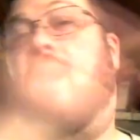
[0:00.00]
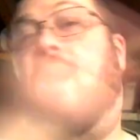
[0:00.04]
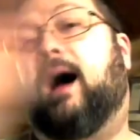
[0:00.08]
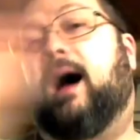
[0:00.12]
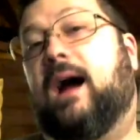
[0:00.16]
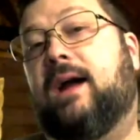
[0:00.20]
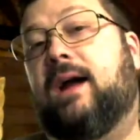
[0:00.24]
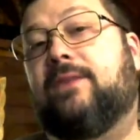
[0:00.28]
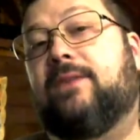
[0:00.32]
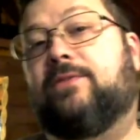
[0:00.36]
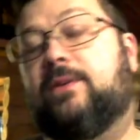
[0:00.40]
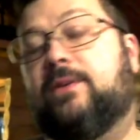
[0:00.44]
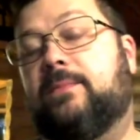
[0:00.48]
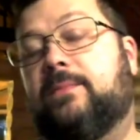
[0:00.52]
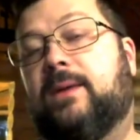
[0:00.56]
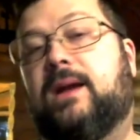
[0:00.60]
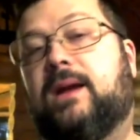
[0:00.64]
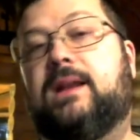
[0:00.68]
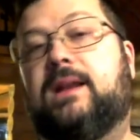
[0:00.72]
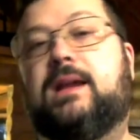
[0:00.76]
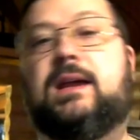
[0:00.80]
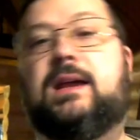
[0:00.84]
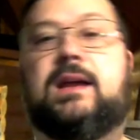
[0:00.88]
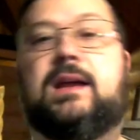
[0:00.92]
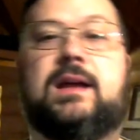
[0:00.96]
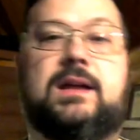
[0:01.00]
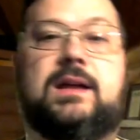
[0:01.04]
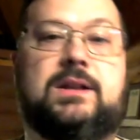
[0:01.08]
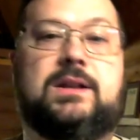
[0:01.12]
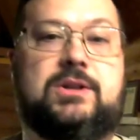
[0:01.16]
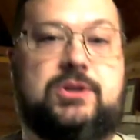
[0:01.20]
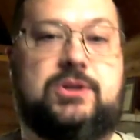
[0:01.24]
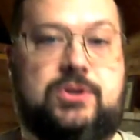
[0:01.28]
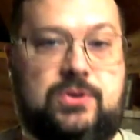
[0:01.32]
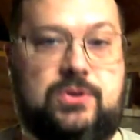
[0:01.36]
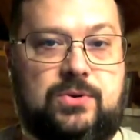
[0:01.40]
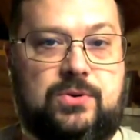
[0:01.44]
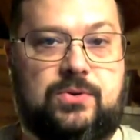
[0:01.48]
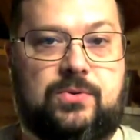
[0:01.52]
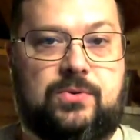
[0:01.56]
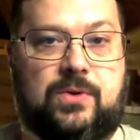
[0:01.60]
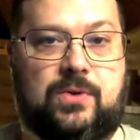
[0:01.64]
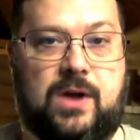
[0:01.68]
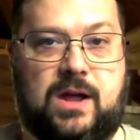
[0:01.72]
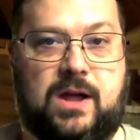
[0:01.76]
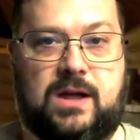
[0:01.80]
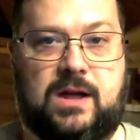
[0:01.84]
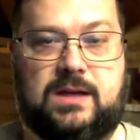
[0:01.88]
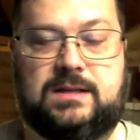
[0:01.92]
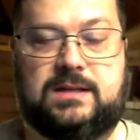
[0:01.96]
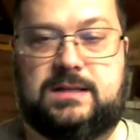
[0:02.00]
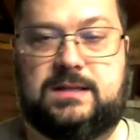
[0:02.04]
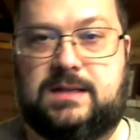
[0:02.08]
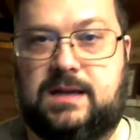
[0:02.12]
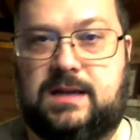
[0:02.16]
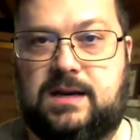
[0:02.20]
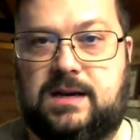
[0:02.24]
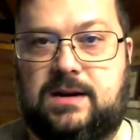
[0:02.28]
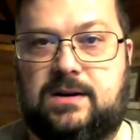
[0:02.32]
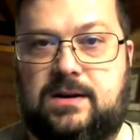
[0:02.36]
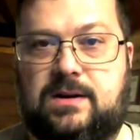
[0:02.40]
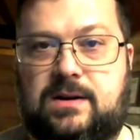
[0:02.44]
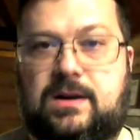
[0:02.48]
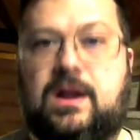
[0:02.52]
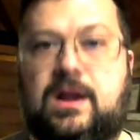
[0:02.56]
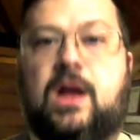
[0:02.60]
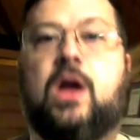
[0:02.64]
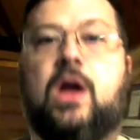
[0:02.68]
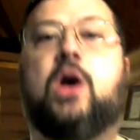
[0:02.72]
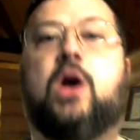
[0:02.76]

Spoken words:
Hi, everybody. Dugras here